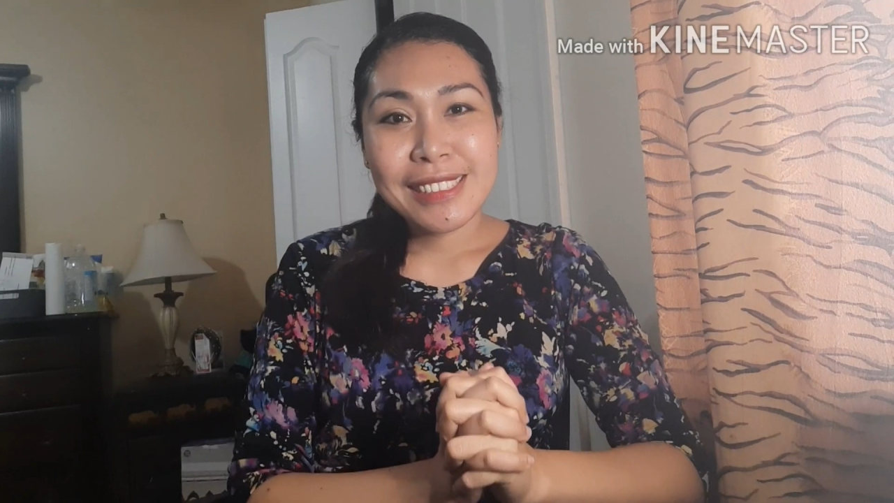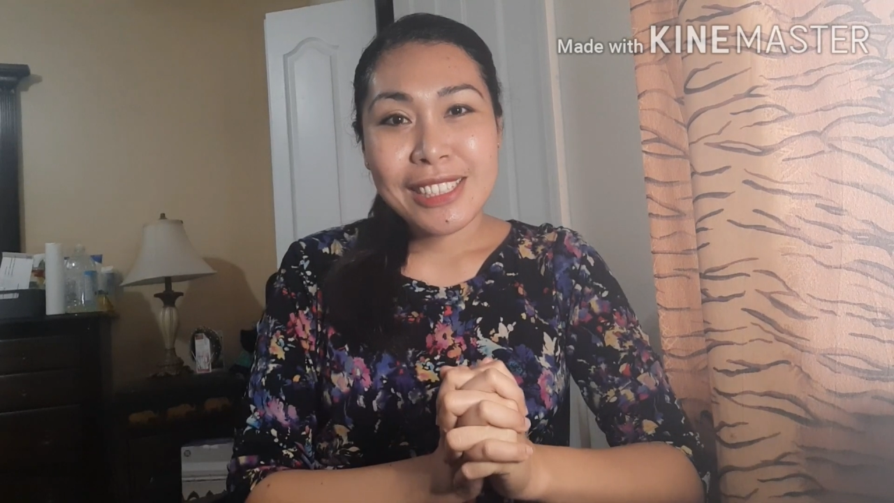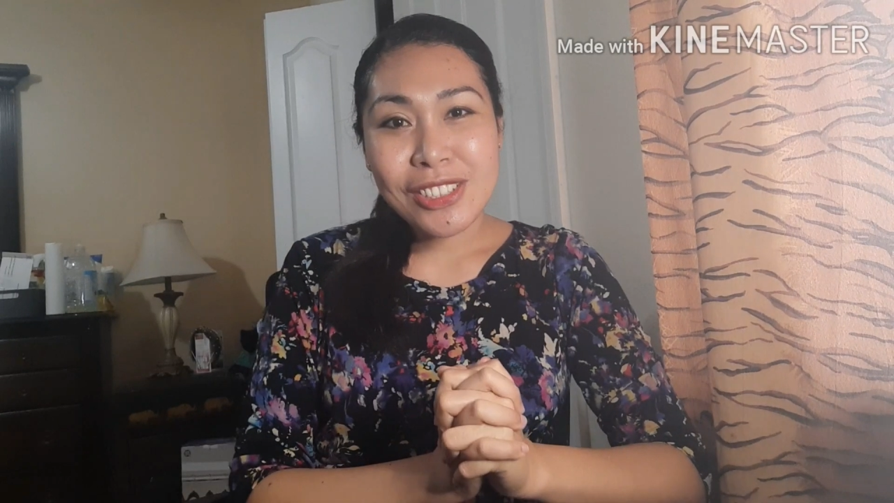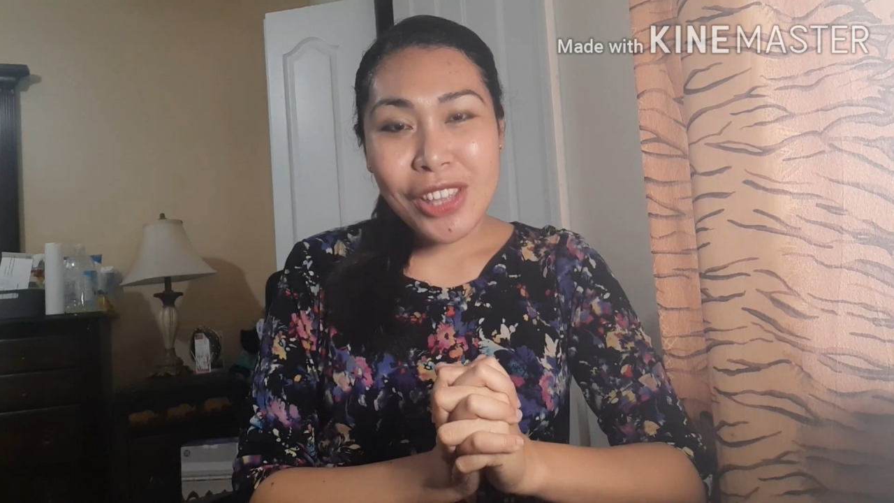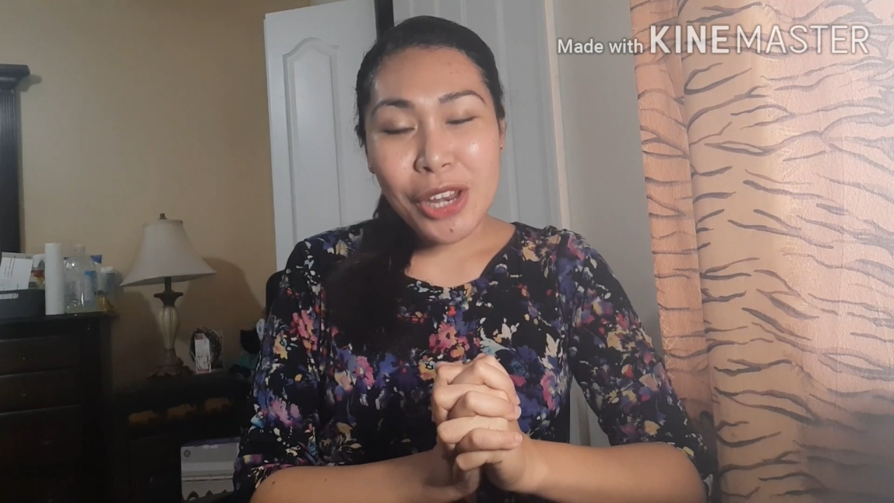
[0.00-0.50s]

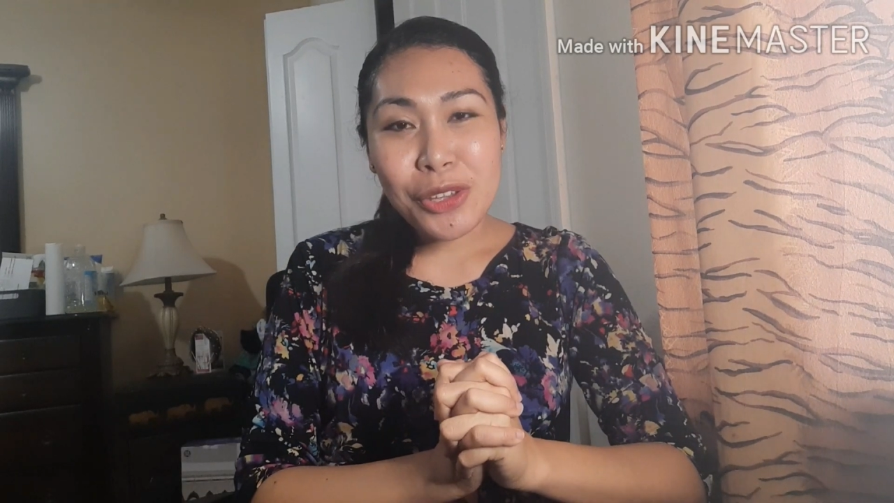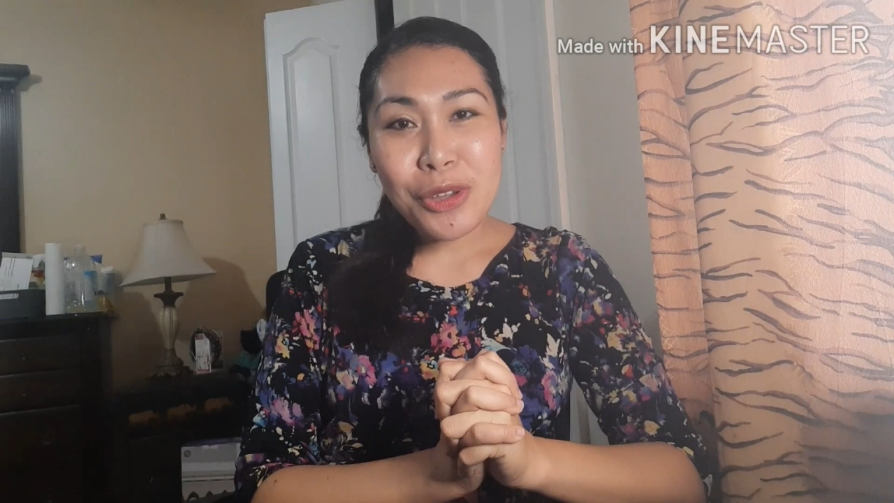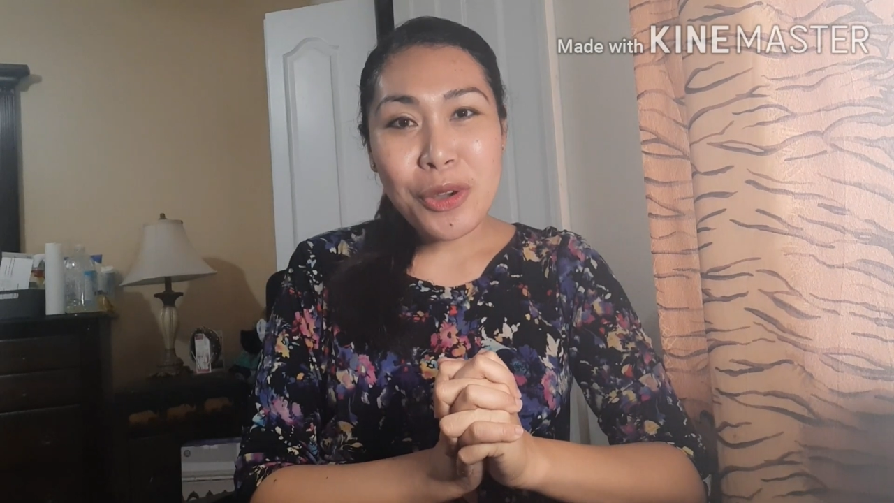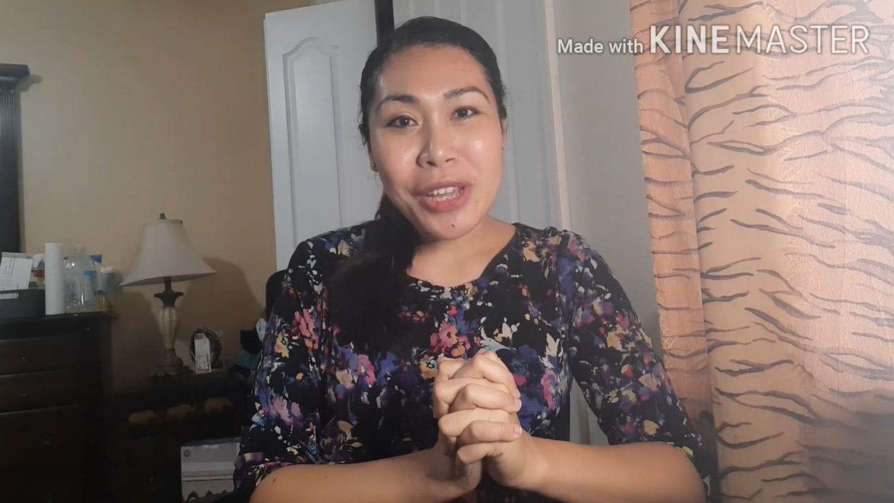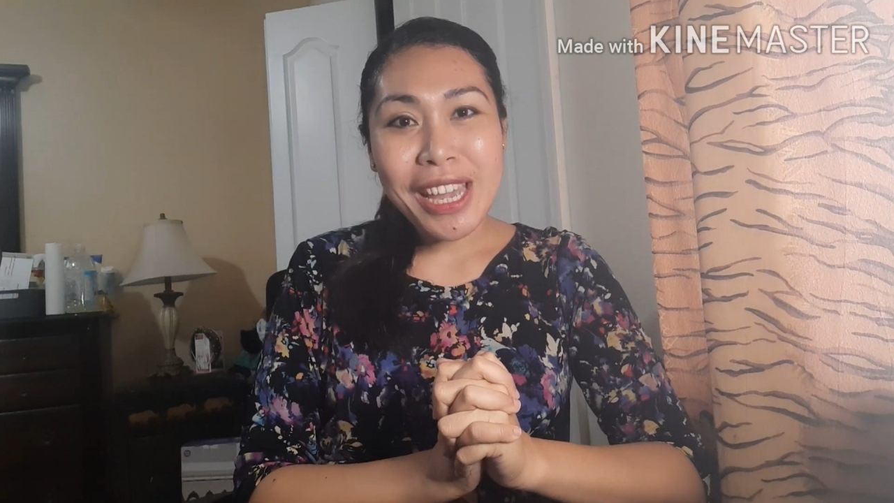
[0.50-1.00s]
So there you
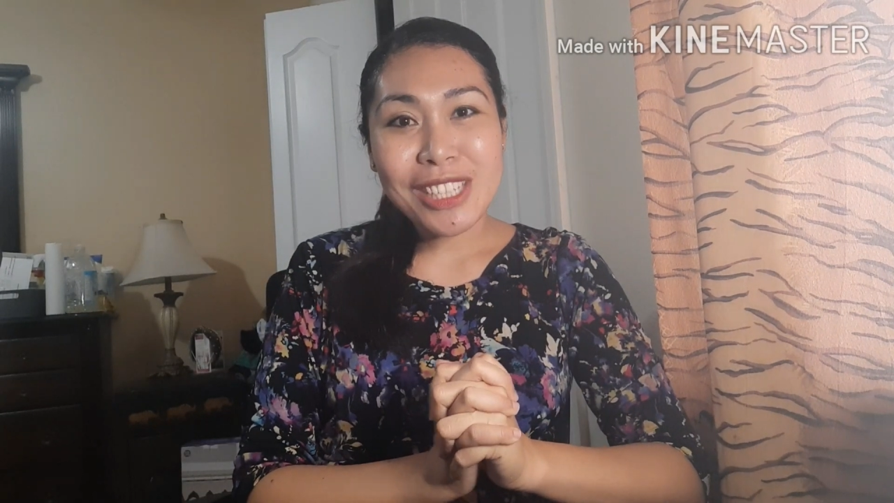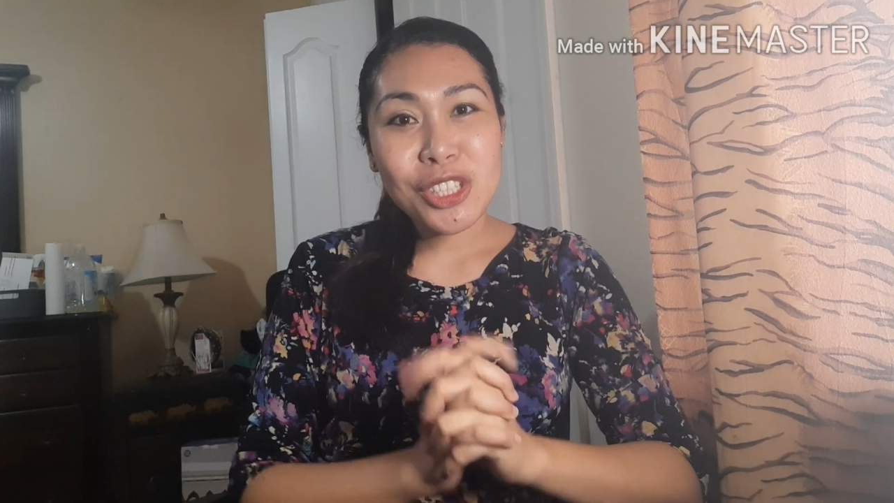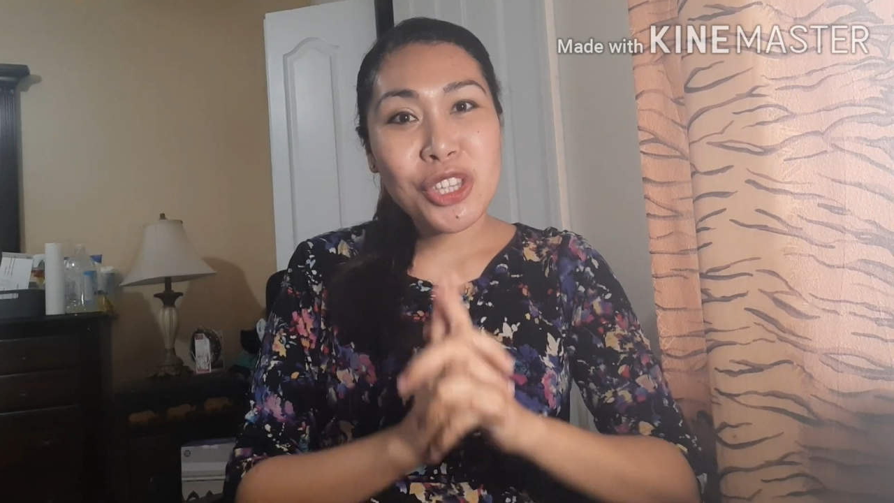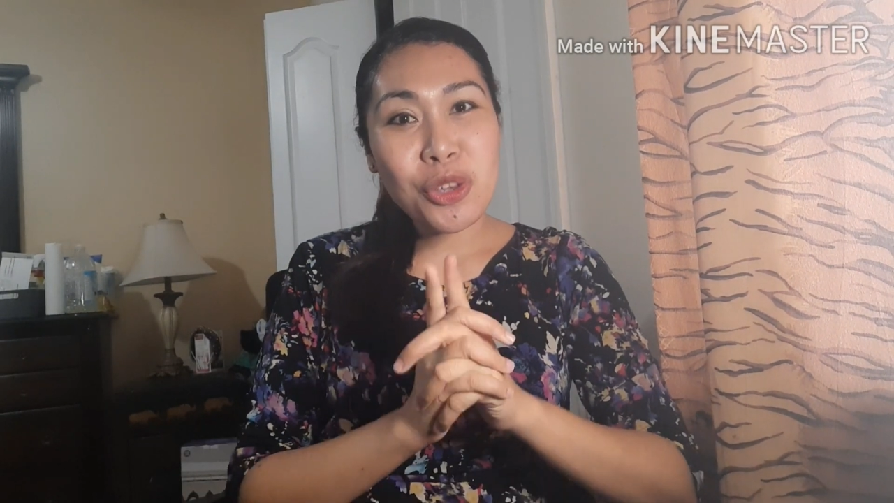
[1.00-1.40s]
go, guys.